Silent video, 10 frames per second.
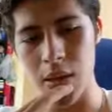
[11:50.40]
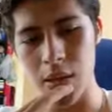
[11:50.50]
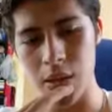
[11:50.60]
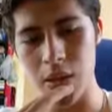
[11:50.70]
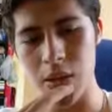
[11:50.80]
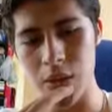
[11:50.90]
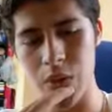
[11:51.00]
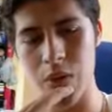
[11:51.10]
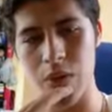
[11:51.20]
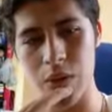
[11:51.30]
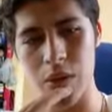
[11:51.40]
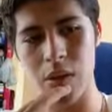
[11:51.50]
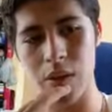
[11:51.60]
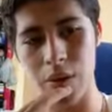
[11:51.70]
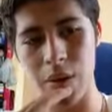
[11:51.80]
This real
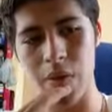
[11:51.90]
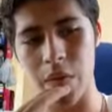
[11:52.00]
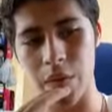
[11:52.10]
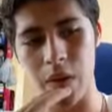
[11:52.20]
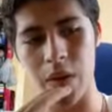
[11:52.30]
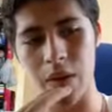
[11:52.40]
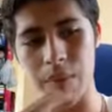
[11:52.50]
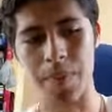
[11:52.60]
great fight